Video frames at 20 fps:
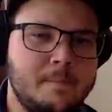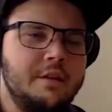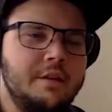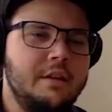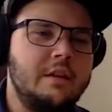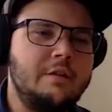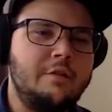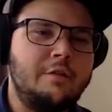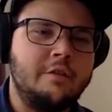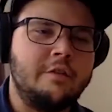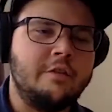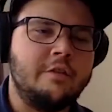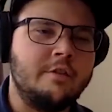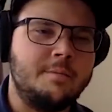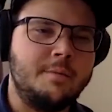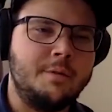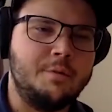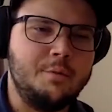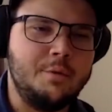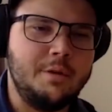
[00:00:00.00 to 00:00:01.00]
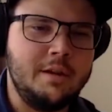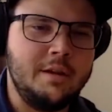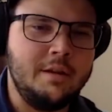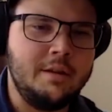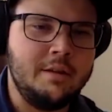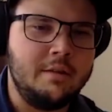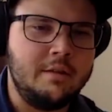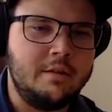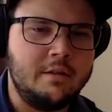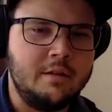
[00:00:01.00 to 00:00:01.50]
there any differences
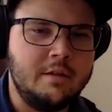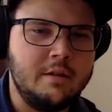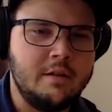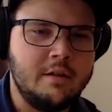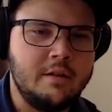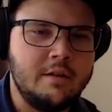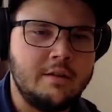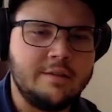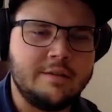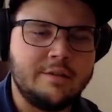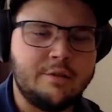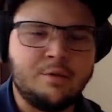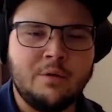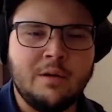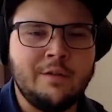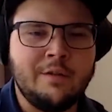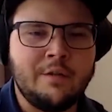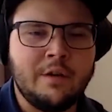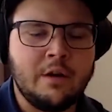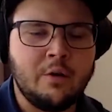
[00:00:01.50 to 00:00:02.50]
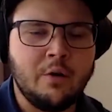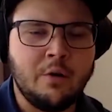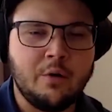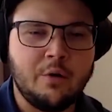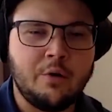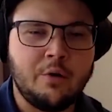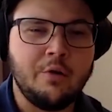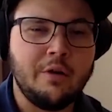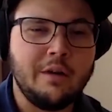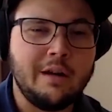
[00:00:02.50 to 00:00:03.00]
between the let's say 12 hour
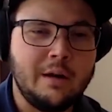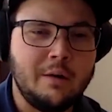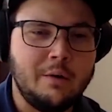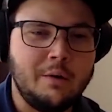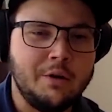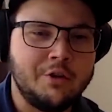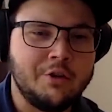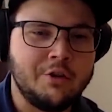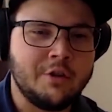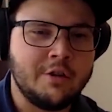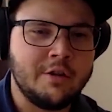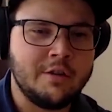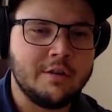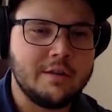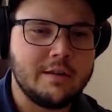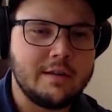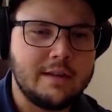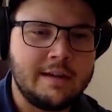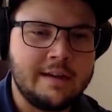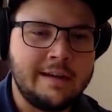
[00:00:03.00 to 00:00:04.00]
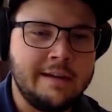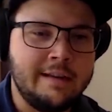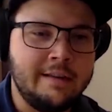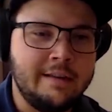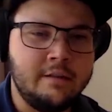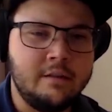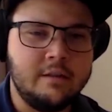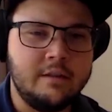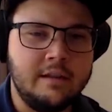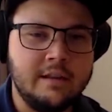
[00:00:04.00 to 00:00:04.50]
or 8 hour chart
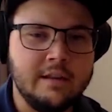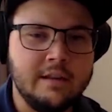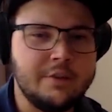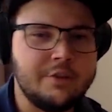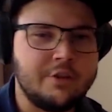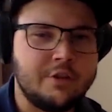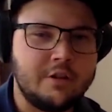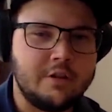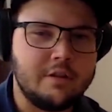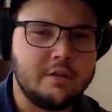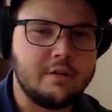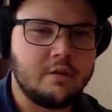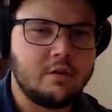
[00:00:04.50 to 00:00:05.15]
and the daily chart,